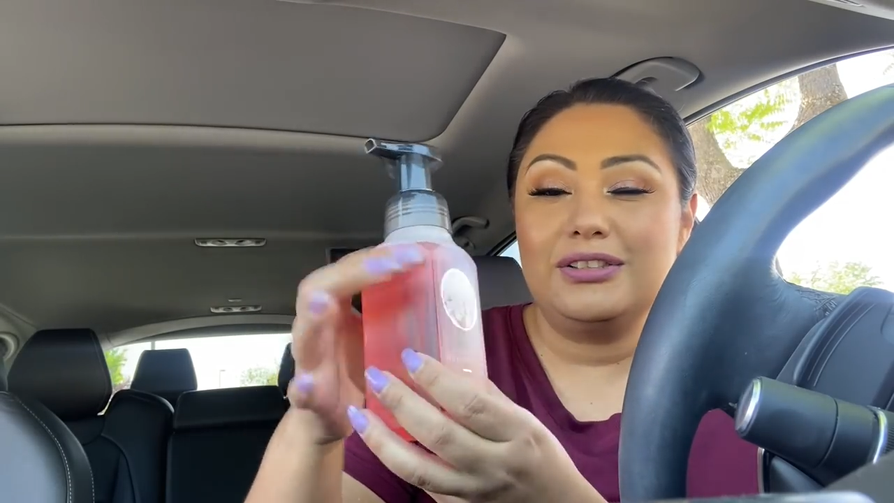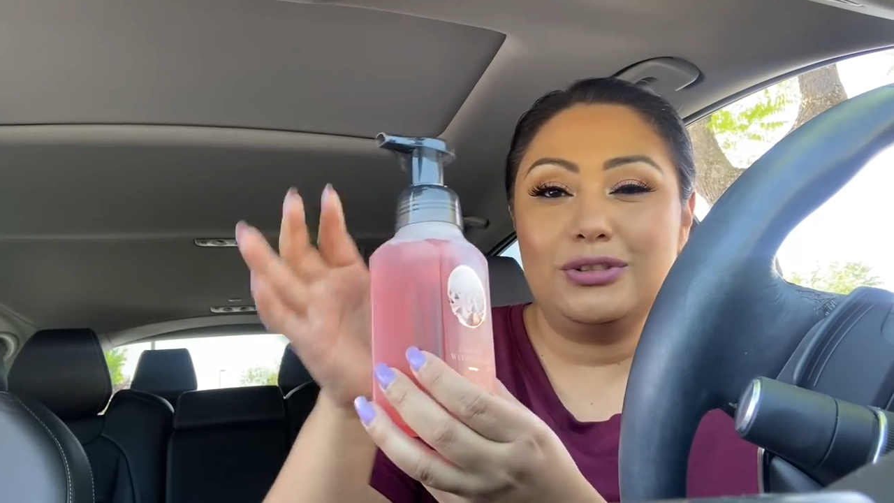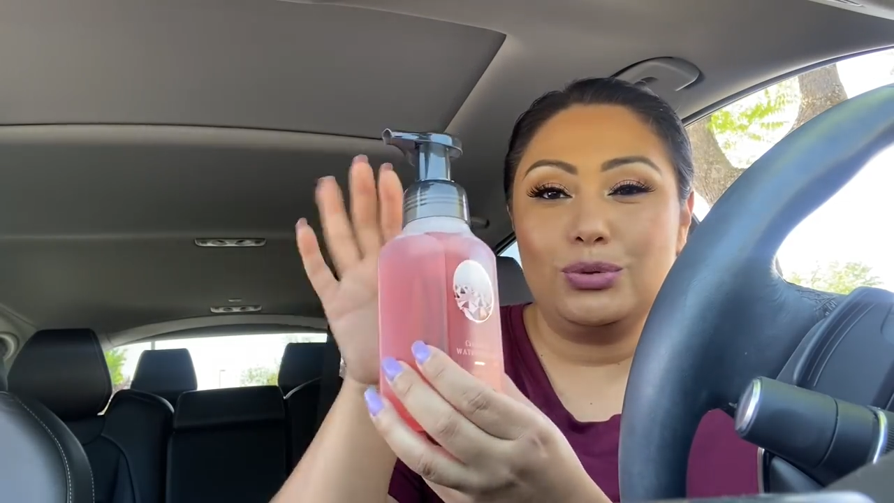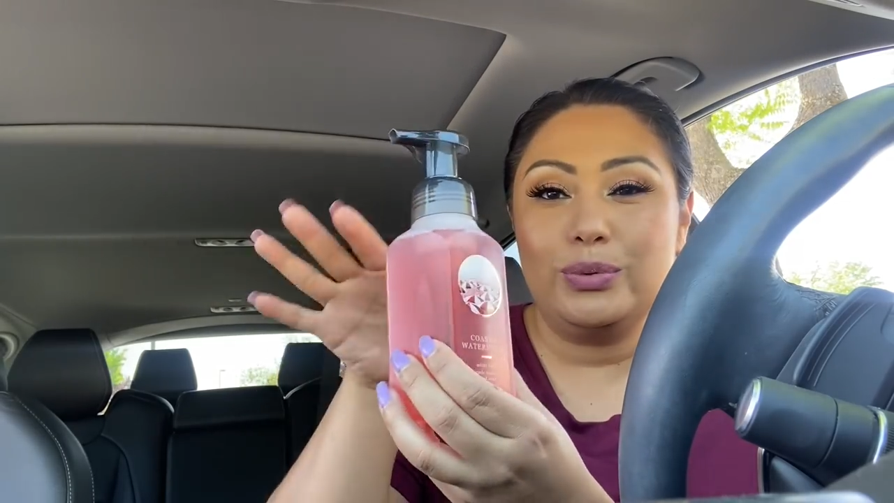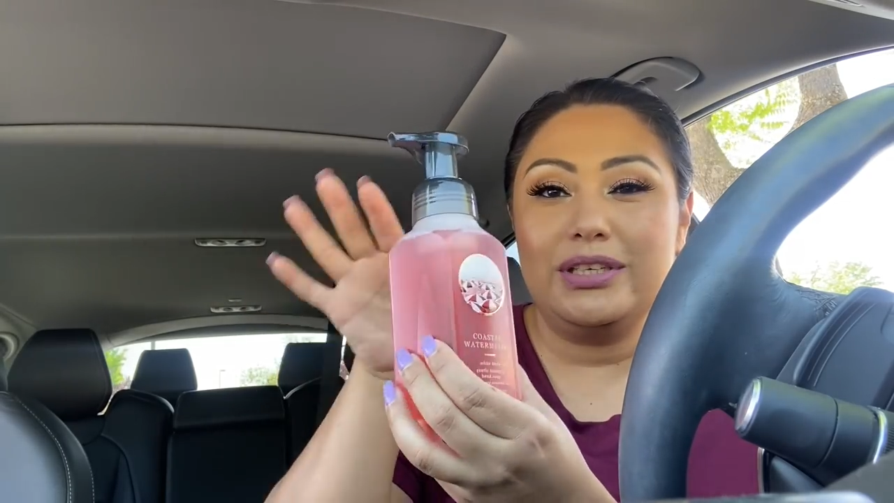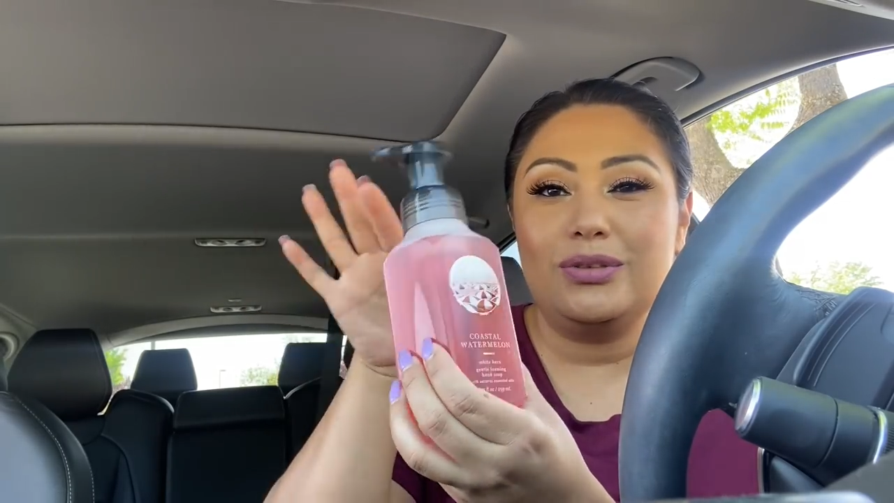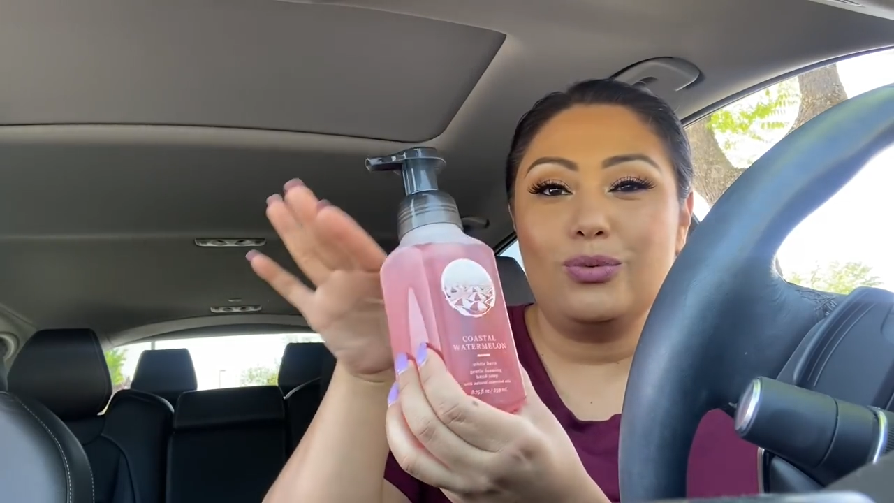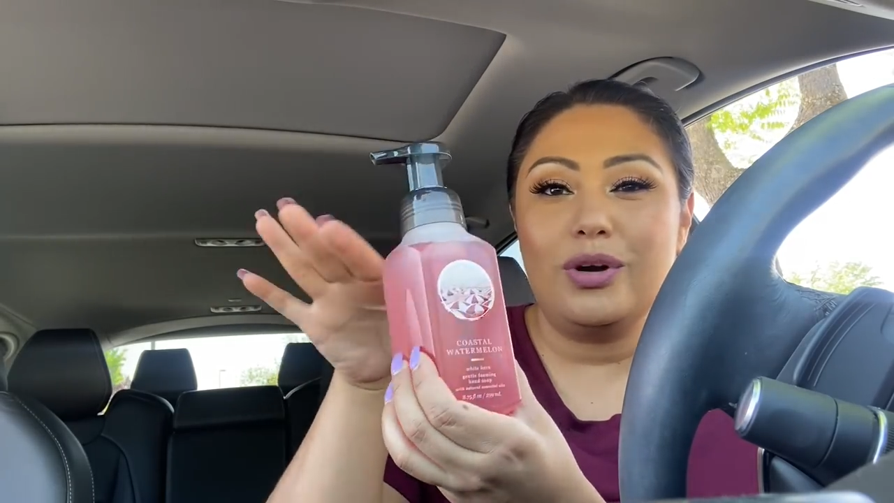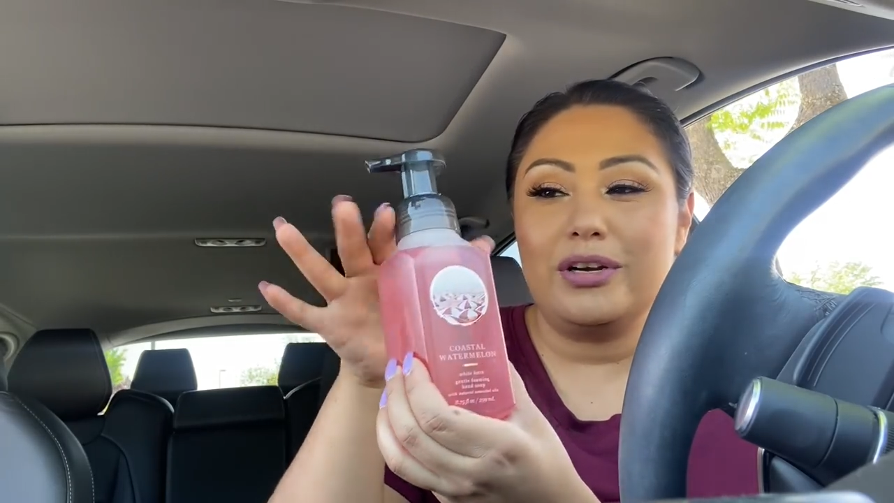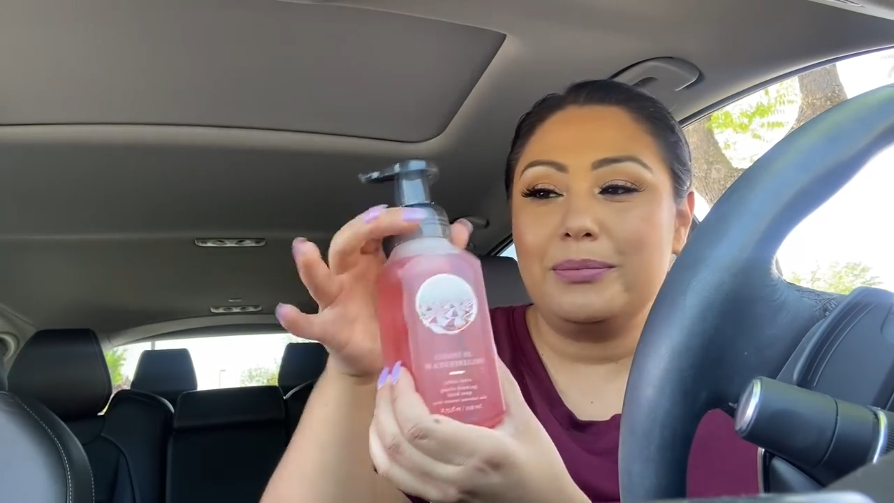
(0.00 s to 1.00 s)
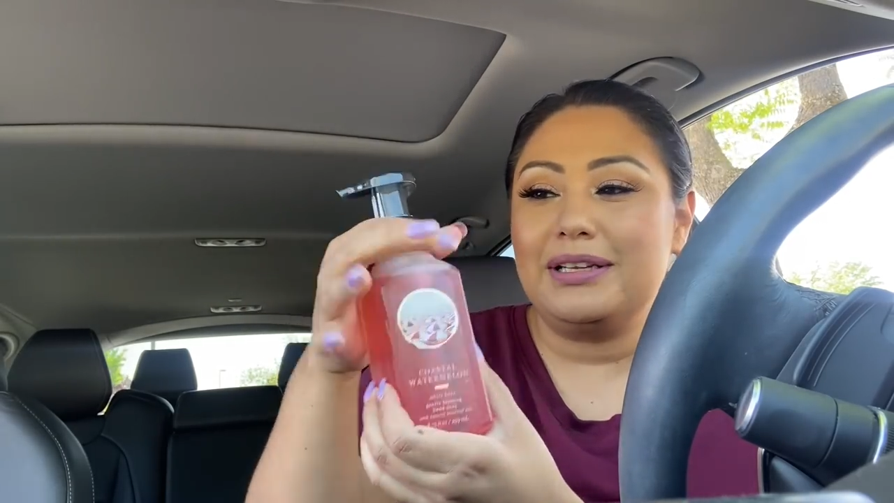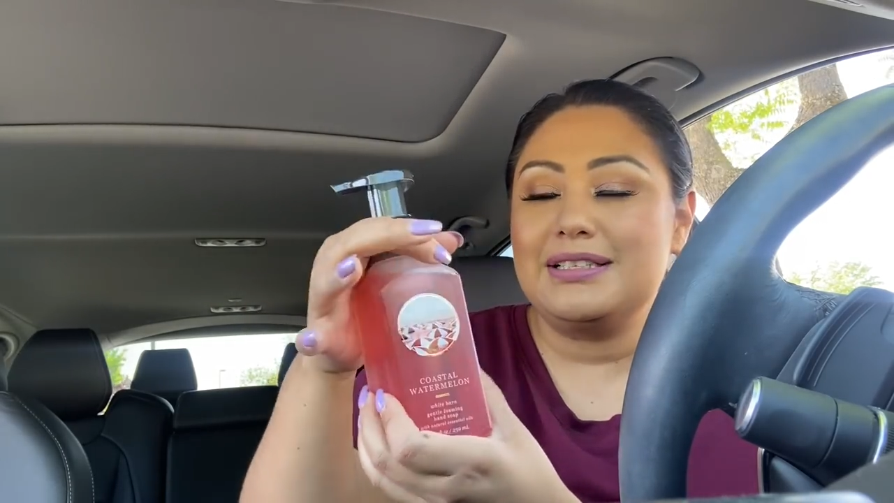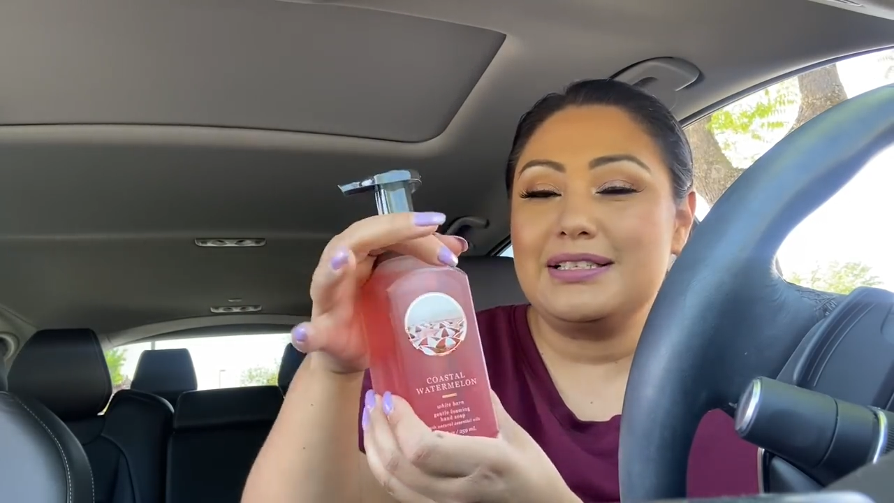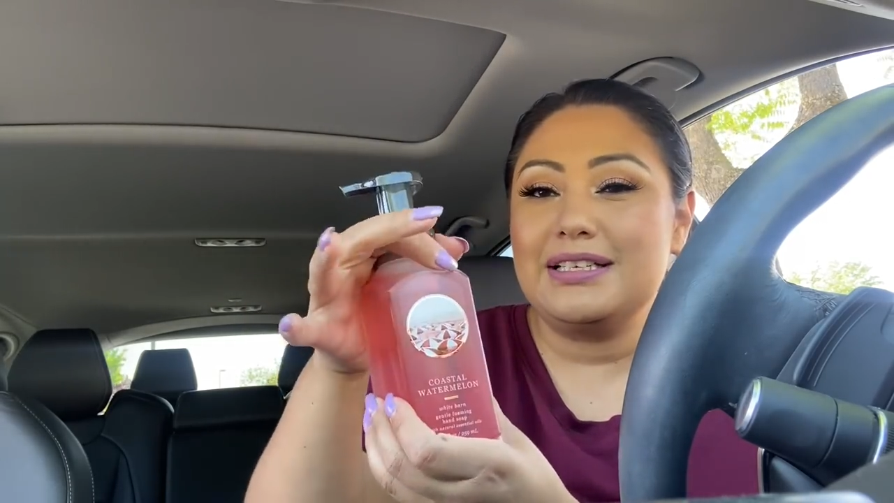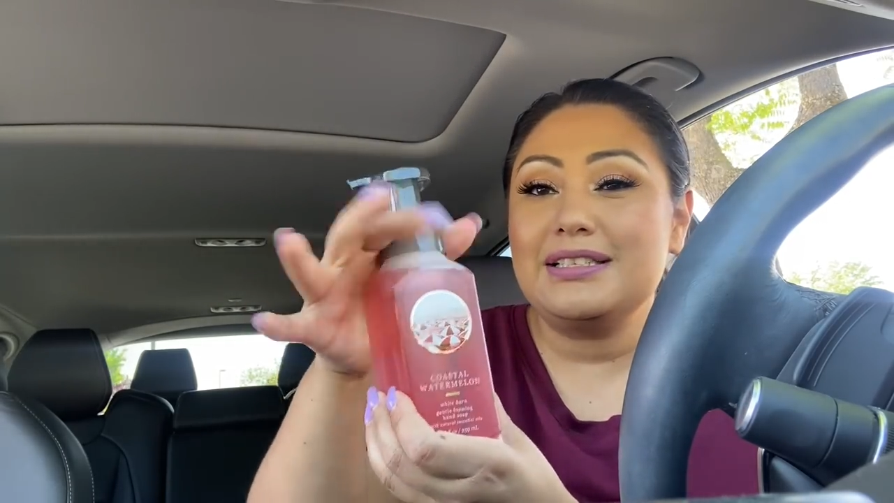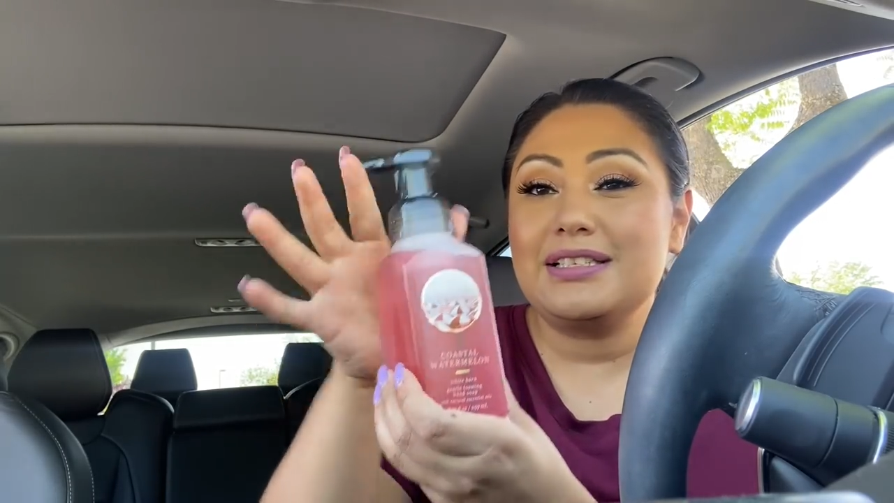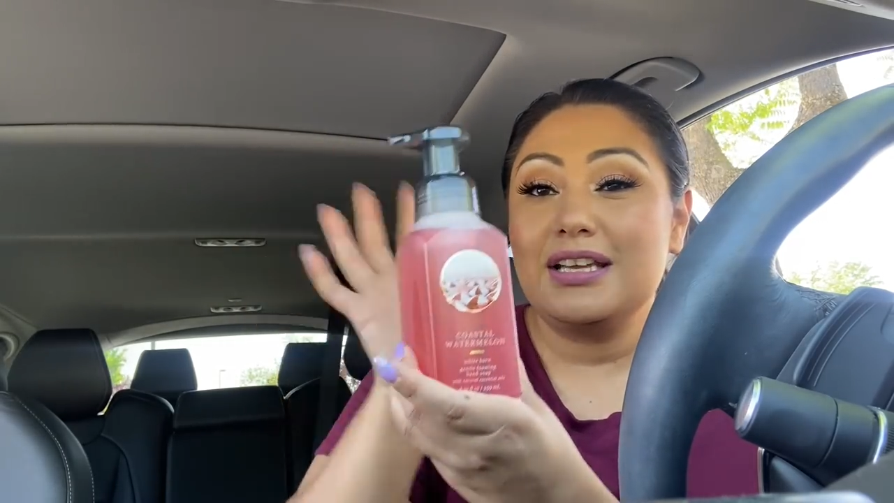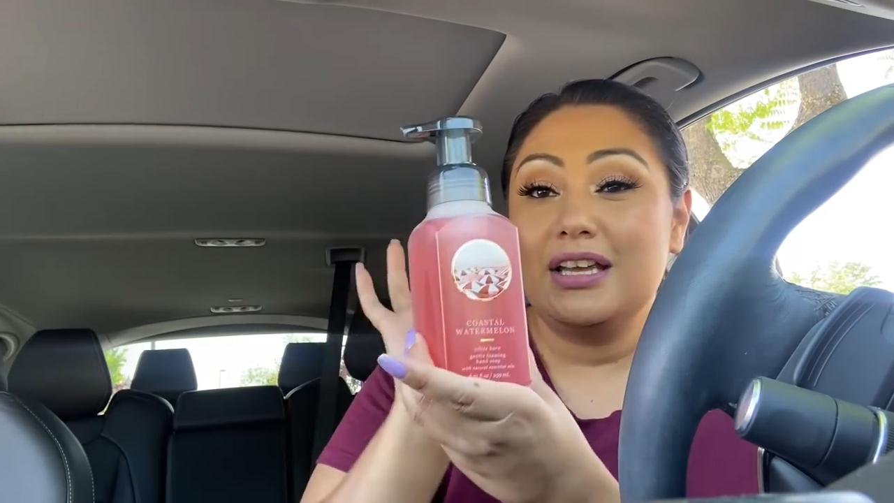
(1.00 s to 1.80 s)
sweet watermelon scents,